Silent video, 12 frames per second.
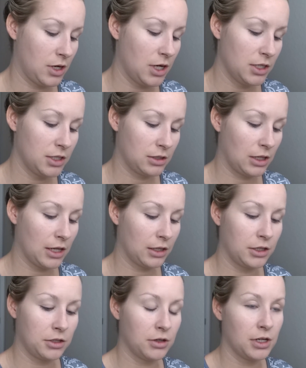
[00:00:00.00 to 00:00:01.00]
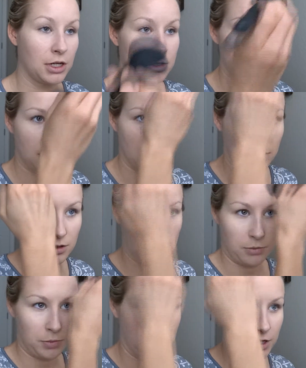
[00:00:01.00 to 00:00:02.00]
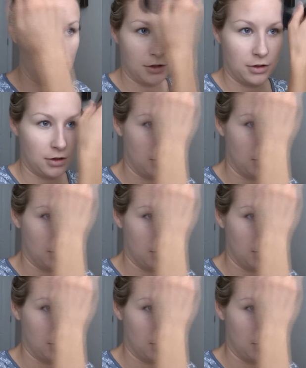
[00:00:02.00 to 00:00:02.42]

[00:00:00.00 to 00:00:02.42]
I just lightly do it, and I start up here,